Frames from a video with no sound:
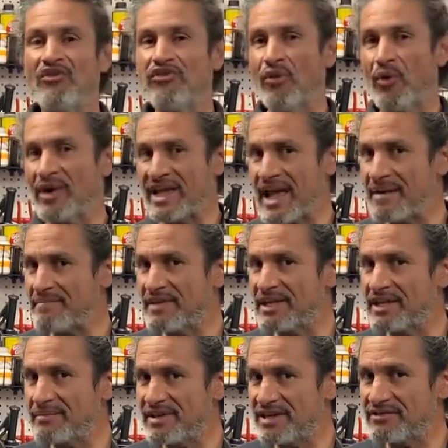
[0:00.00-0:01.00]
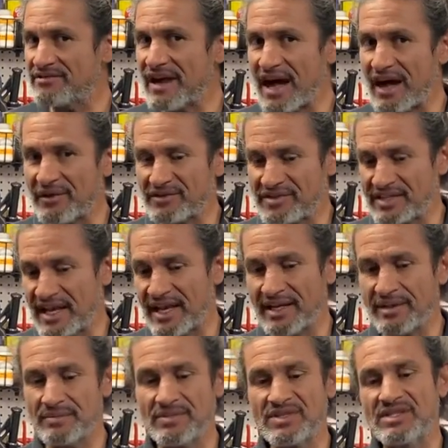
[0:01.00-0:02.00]
48-millimeter valve
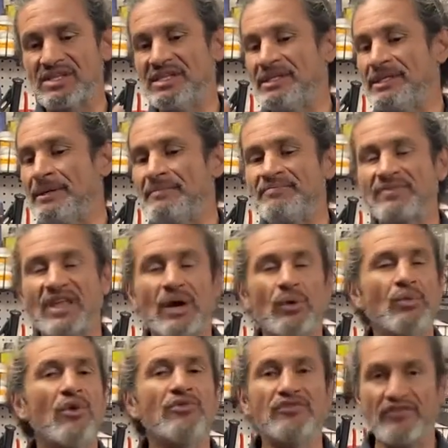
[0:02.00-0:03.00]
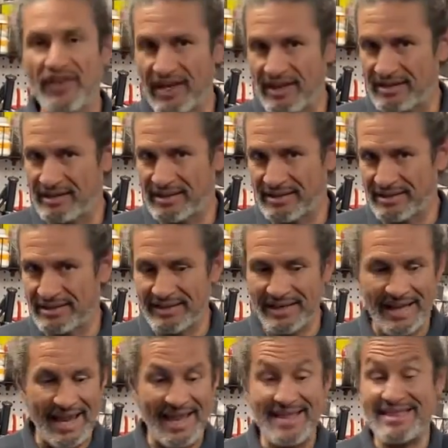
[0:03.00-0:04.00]
stems will fit,
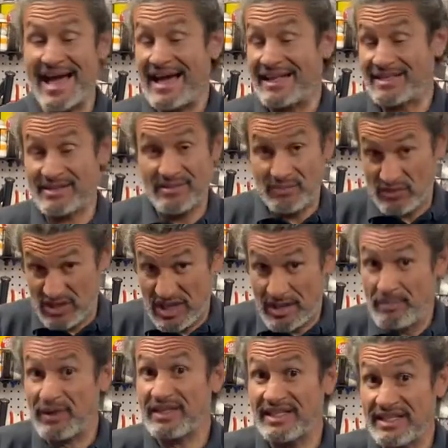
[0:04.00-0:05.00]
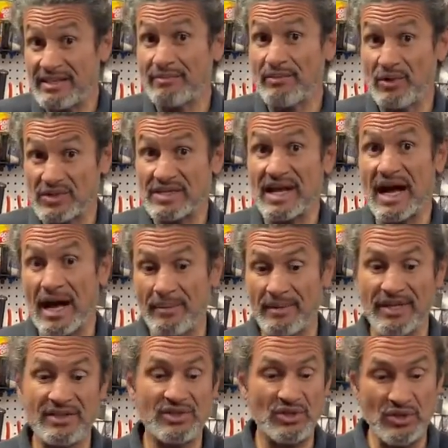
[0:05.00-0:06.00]
and that's typically the most
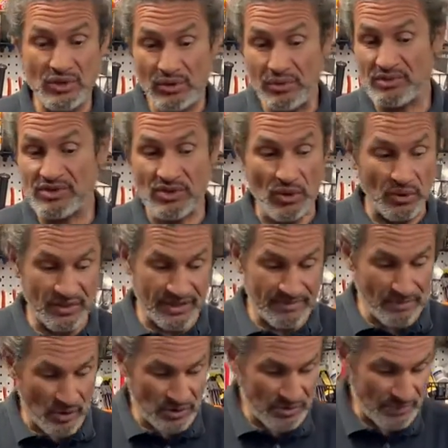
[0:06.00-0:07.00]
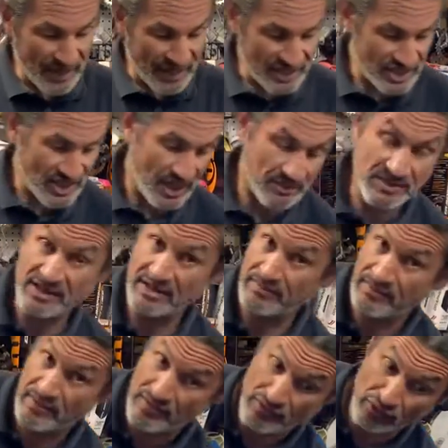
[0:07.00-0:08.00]
common tube sold in most bike shops
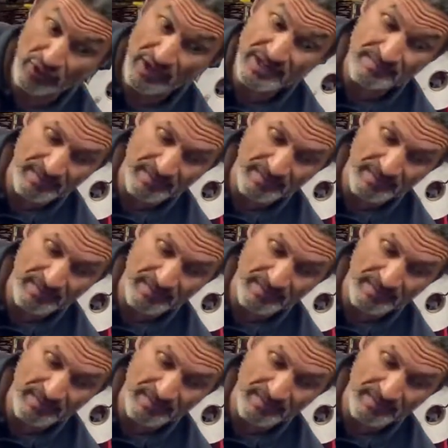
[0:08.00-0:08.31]
and ridden